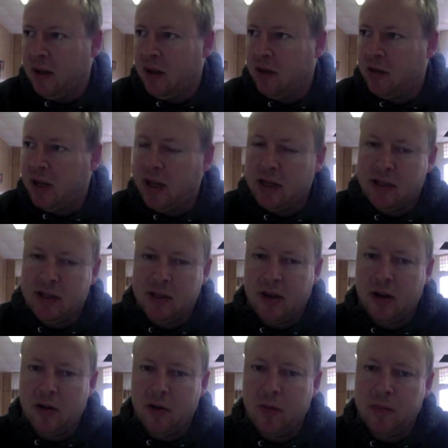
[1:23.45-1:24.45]
Okay,
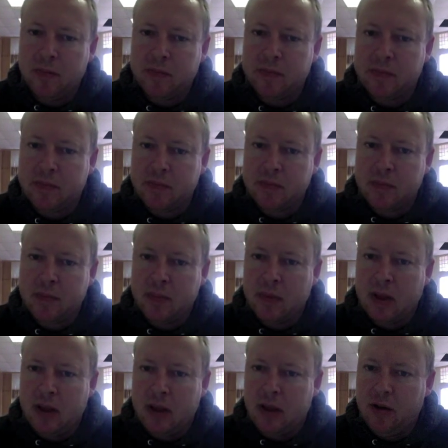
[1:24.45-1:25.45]
so
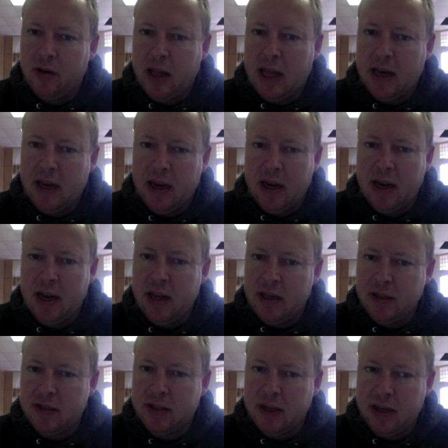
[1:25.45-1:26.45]
and it
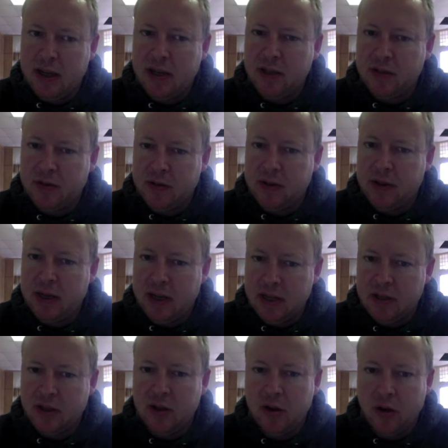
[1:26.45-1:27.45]

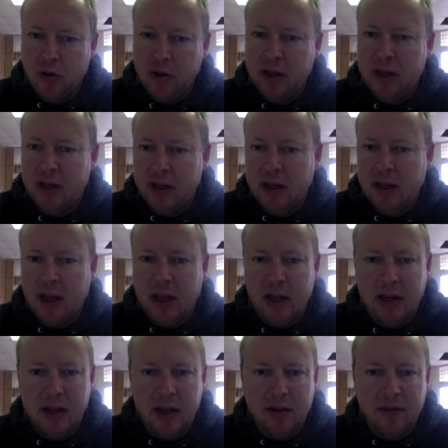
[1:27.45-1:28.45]
is annoying
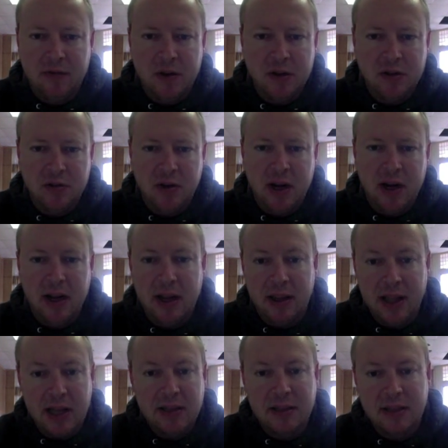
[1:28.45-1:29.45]
and frustrating,
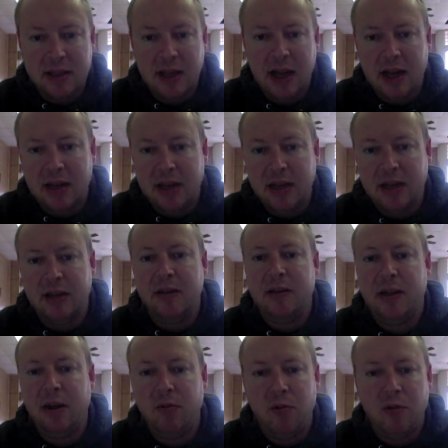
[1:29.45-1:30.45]
and that's the idea.
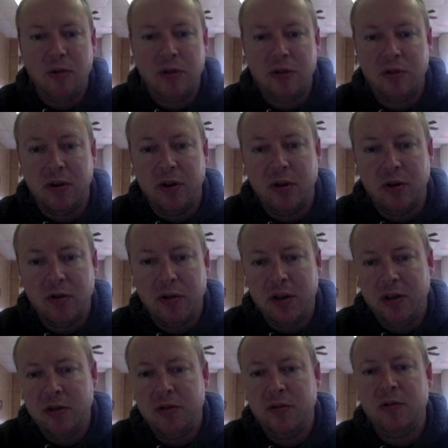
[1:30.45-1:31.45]
They want to annoy
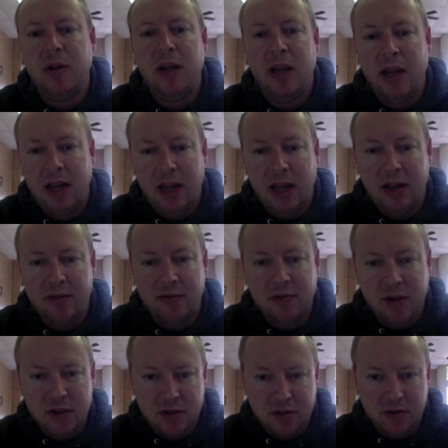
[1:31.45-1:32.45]
you and
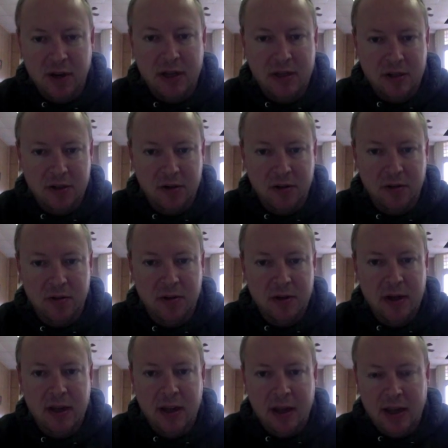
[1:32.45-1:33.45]
frustrate you
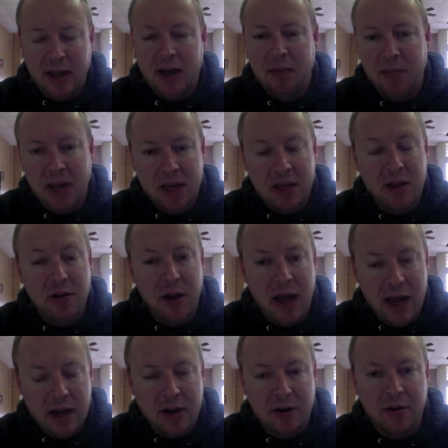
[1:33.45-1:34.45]
and make you
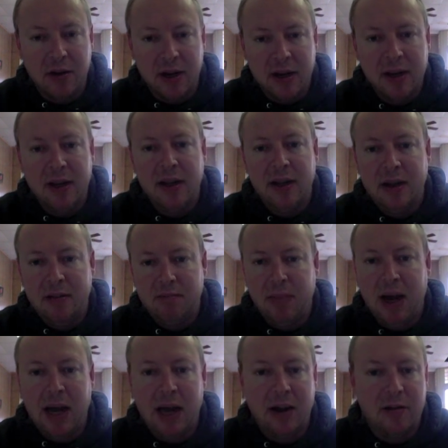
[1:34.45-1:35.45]
angry
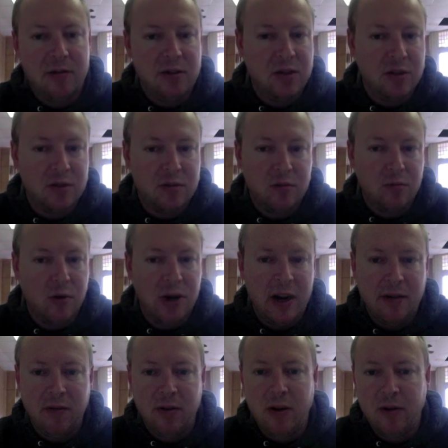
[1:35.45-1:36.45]
by just
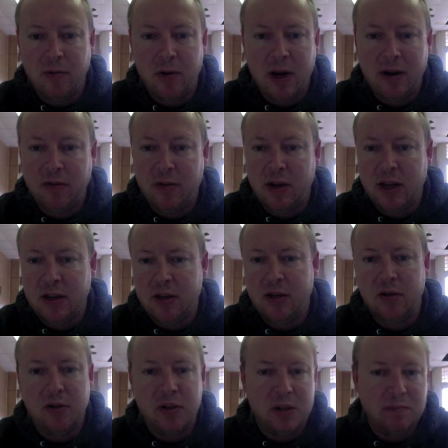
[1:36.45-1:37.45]
whatever they
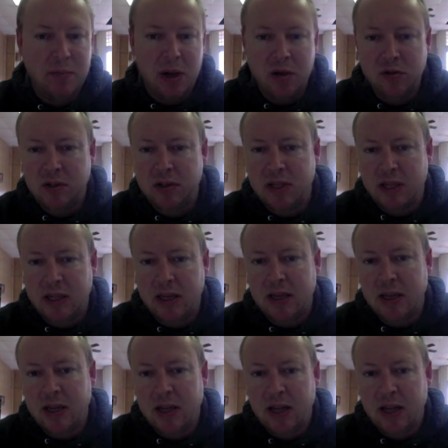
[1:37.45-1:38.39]
do, just posting